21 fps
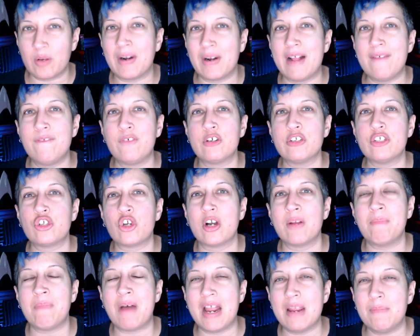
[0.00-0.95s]
So like when I
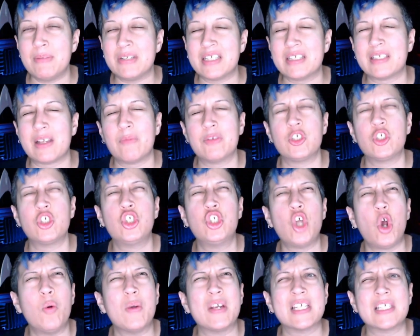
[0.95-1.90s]
first started my business, I was
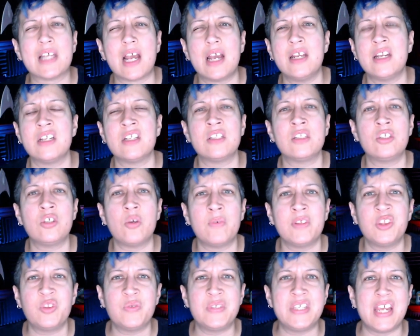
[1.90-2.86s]
so excited and
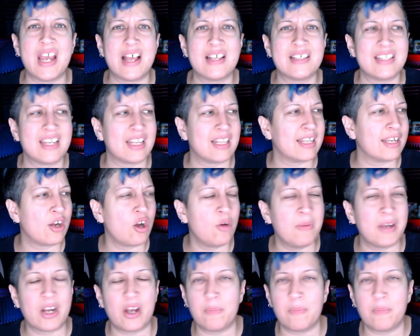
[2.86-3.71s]
so enthusiastic and like,